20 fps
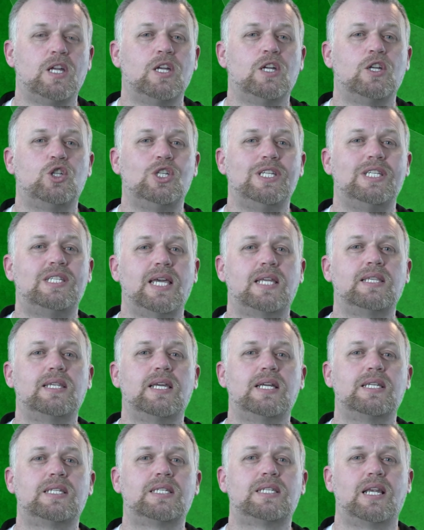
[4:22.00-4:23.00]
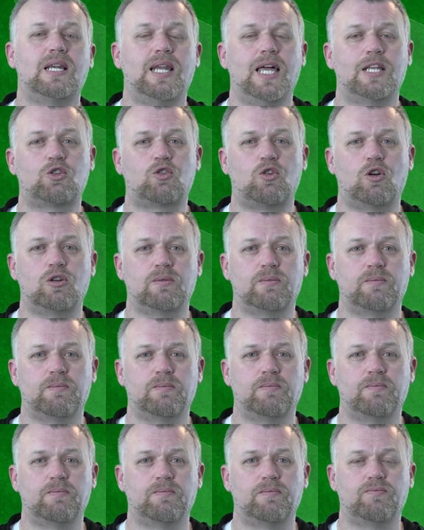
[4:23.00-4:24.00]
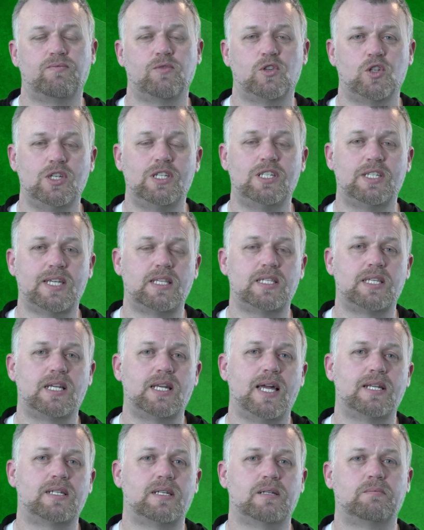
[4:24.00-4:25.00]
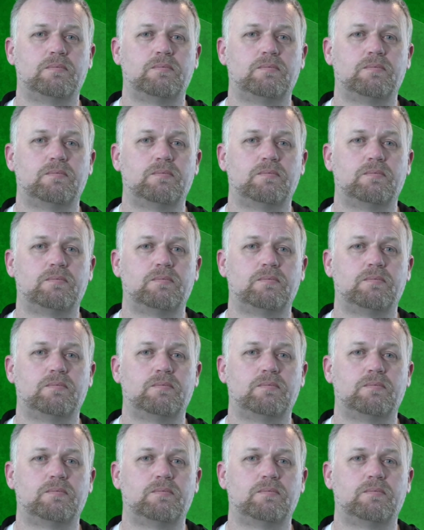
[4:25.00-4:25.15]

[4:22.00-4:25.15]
Ŝi sendas letron. She sends a letter.